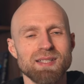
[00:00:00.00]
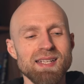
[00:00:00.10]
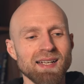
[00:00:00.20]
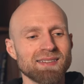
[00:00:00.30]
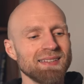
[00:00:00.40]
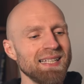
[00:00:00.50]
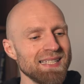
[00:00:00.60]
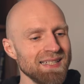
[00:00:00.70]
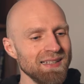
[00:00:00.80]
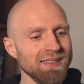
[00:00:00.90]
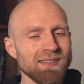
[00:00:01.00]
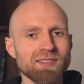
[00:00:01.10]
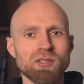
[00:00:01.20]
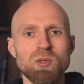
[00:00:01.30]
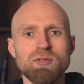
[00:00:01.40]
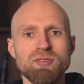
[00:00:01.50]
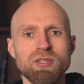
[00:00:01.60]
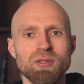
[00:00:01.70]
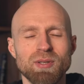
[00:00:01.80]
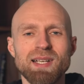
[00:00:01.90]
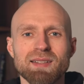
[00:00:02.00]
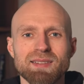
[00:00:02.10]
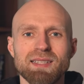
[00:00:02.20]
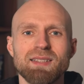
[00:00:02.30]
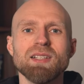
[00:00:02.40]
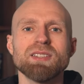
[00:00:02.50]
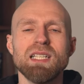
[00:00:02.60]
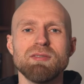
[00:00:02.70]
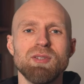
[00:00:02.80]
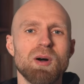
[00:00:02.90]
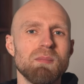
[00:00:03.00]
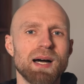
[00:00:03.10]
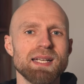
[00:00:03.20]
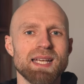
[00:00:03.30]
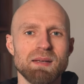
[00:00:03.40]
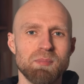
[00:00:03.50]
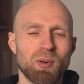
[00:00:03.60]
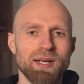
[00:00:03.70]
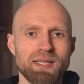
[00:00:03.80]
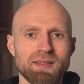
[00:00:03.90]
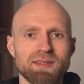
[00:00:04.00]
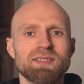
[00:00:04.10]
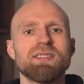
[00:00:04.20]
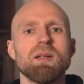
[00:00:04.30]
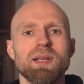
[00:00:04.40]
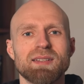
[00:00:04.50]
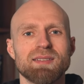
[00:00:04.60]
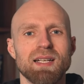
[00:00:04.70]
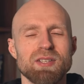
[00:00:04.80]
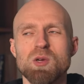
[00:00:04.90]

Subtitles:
Yes, it is good for you. Yes, it does give your mind a break to some extent.